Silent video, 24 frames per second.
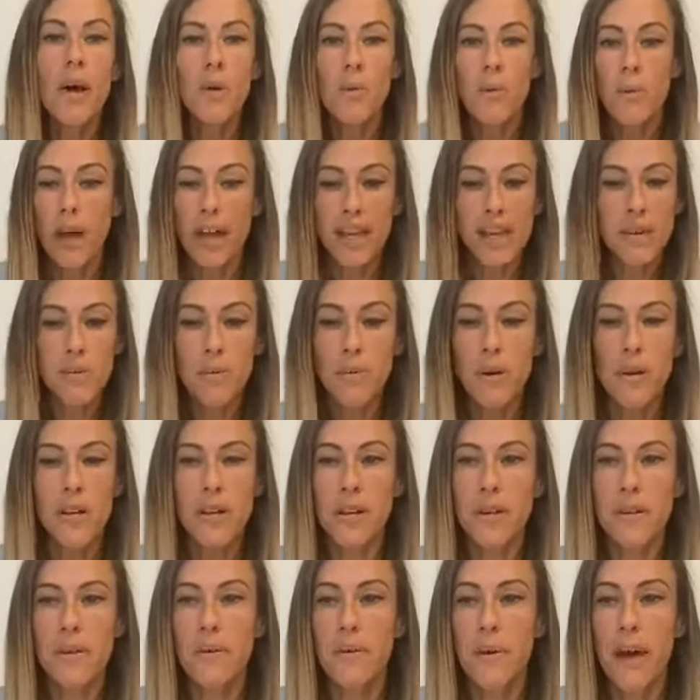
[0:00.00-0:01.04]
where you want
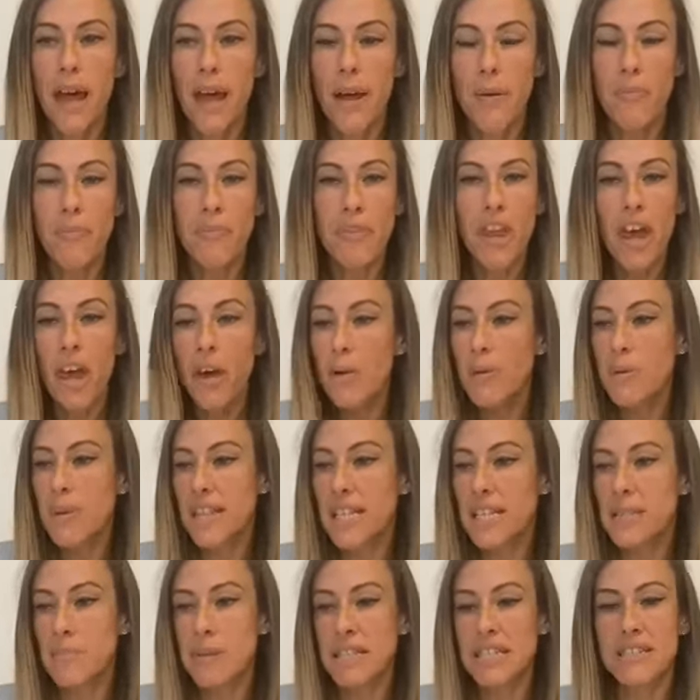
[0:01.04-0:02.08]
to go with
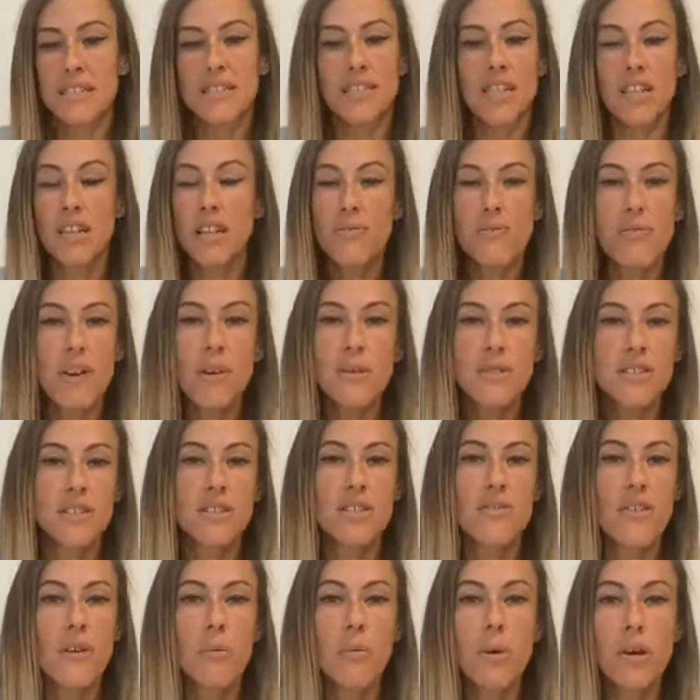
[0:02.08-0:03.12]
this business, you're not focused
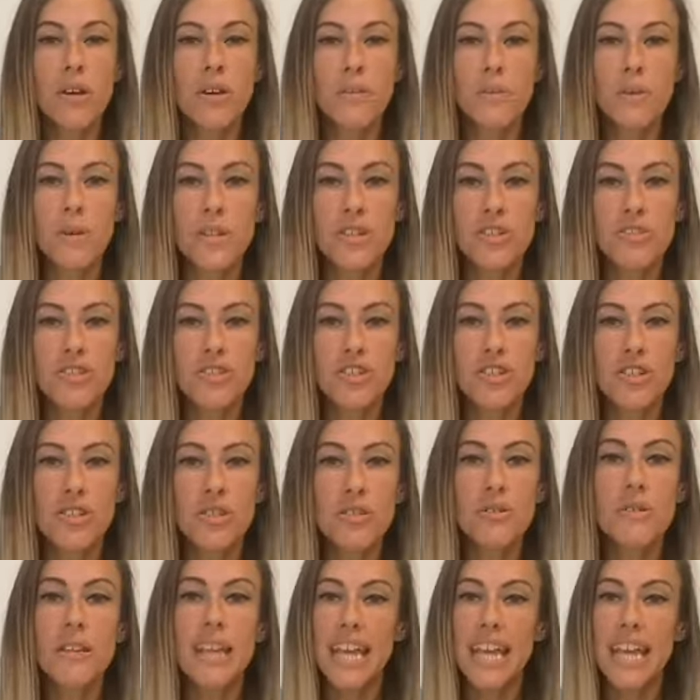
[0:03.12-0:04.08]
enough on what you want to do.